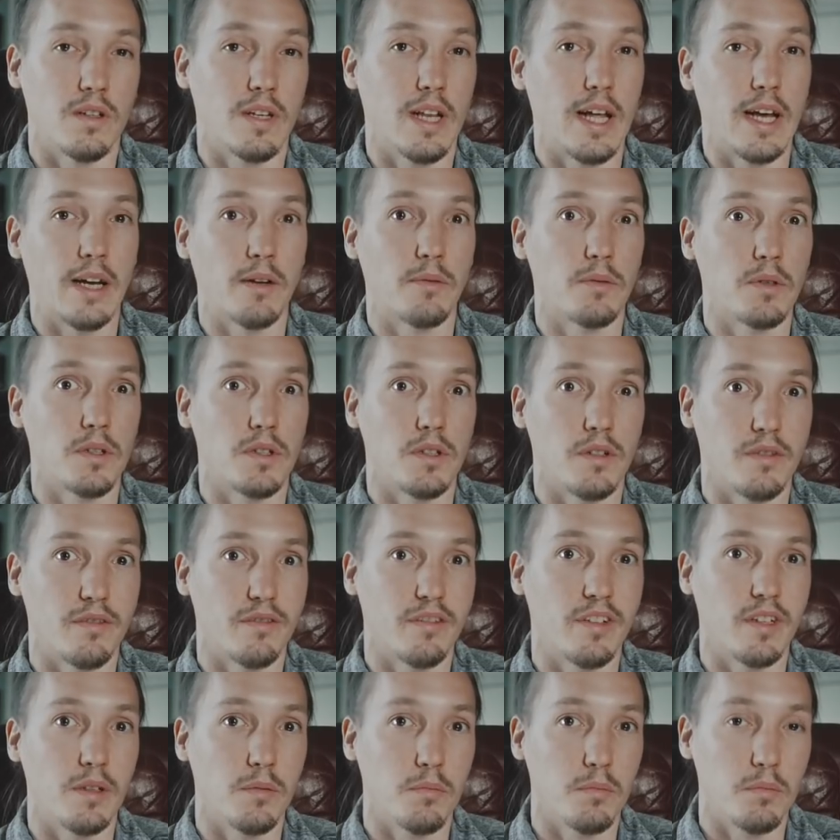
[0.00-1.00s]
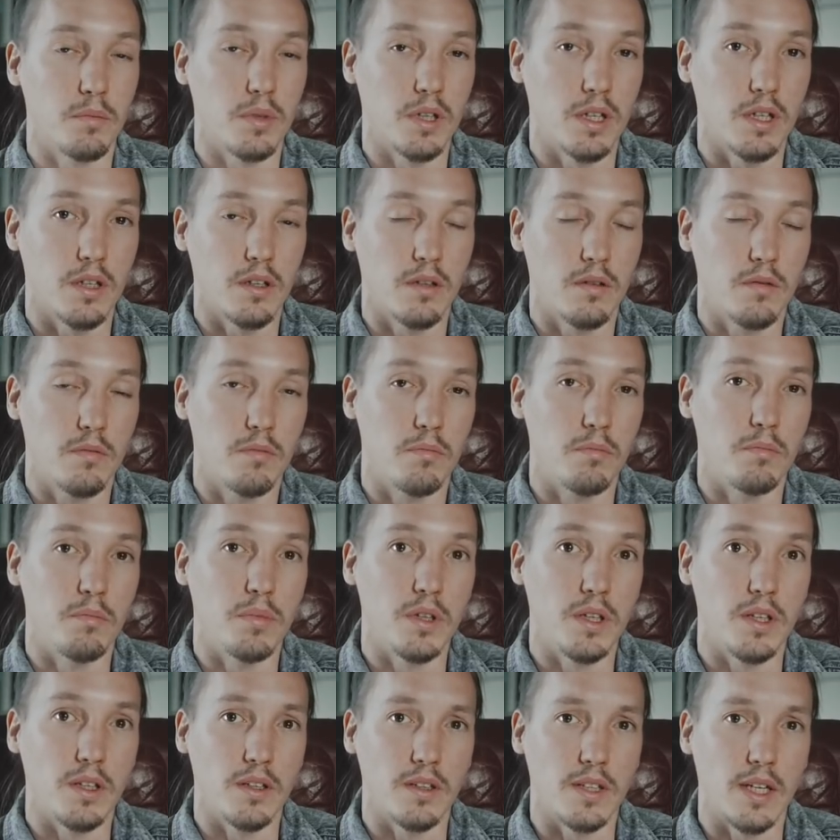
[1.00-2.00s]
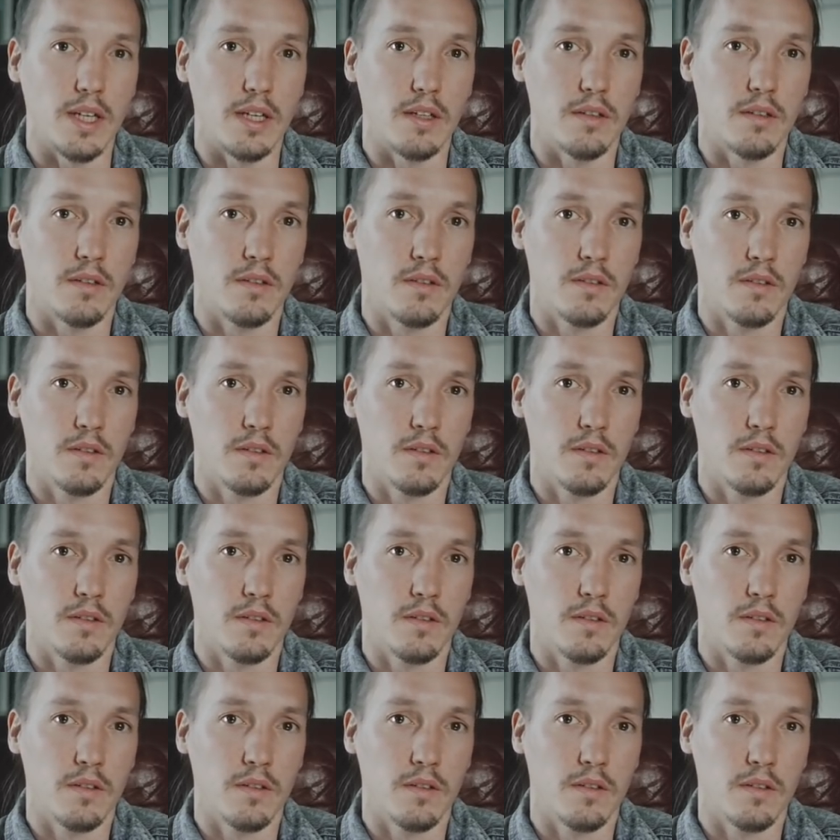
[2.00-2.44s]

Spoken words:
language of film by being that.